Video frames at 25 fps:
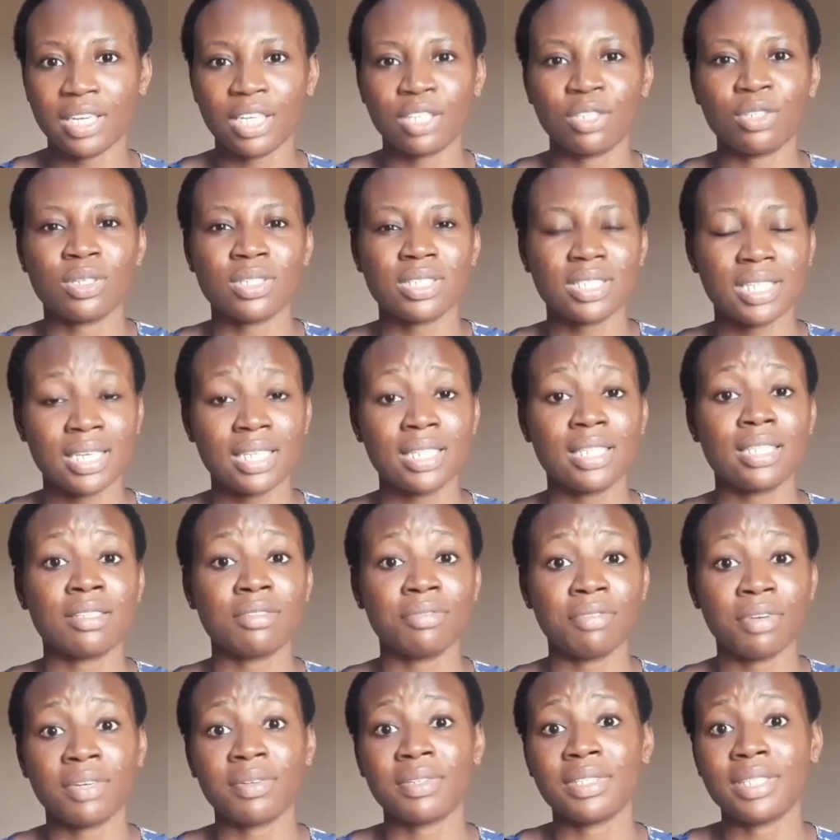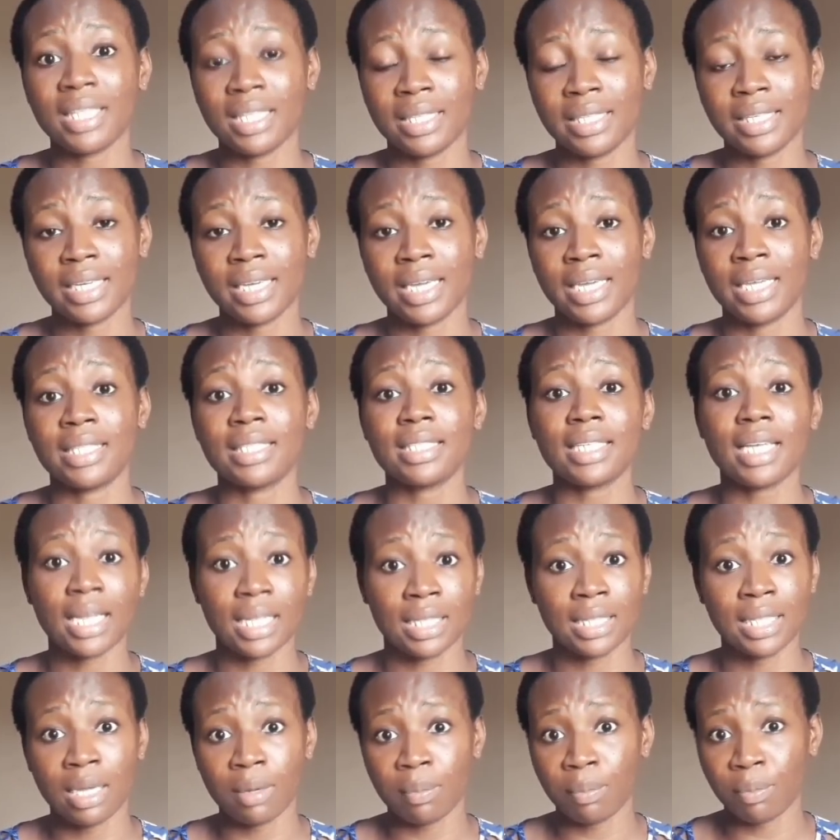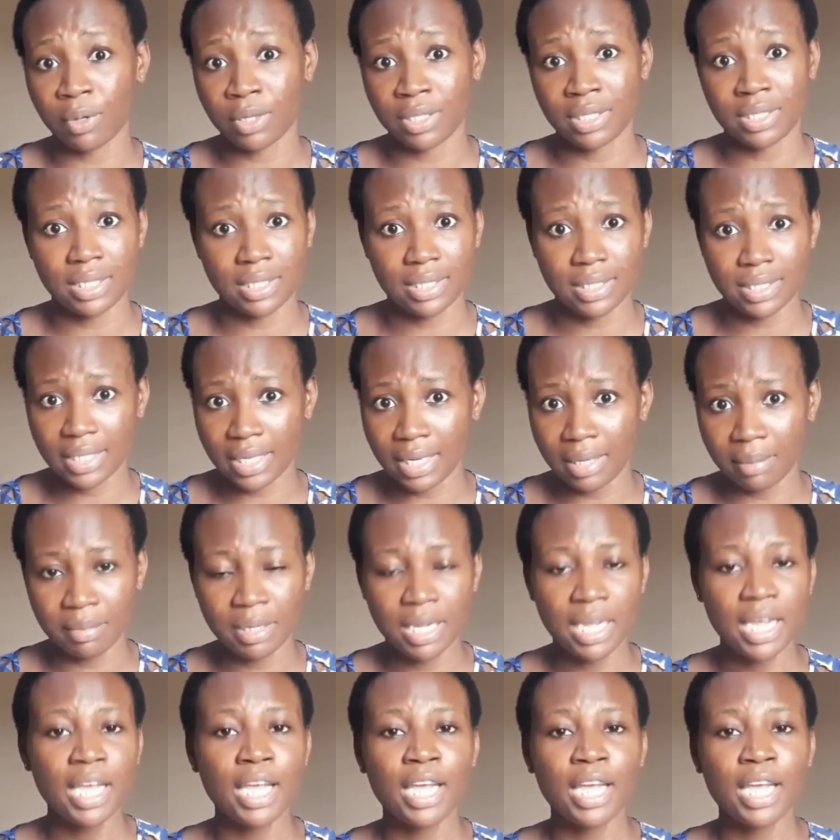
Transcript: and your skin is very delicate at that point in time.